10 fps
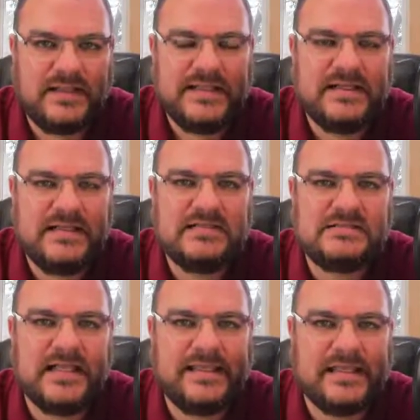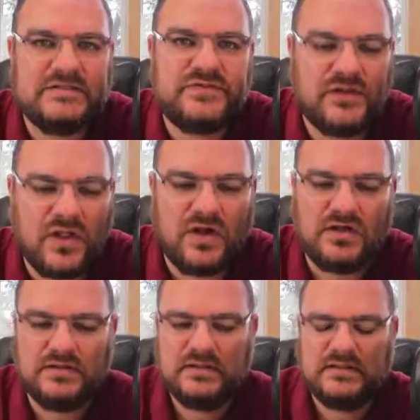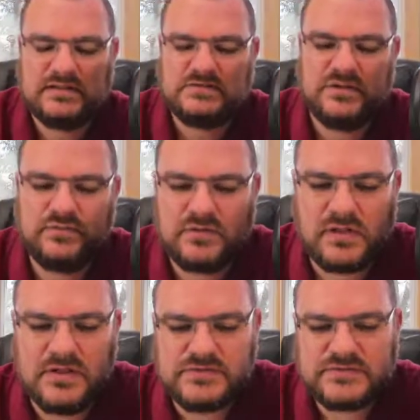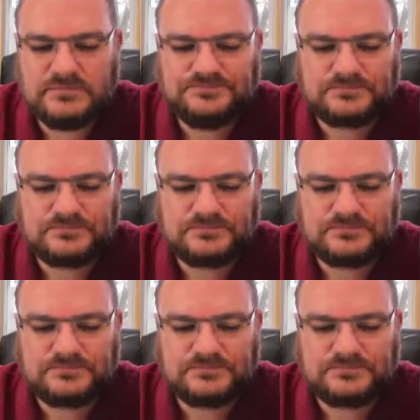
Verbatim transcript: It is against the law. Let's look real close